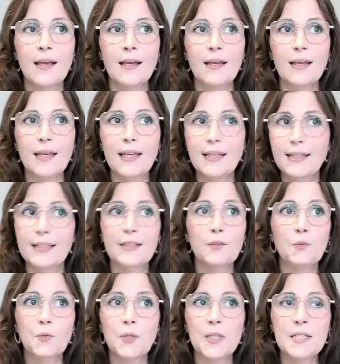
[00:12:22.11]
In other
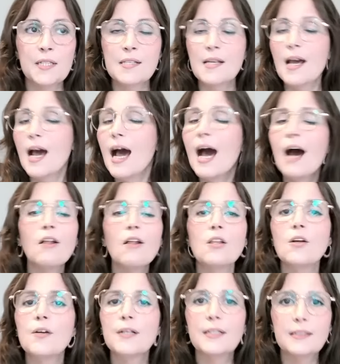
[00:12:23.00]
words, how
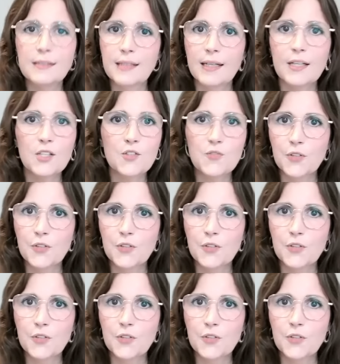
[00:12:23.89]
long it takes for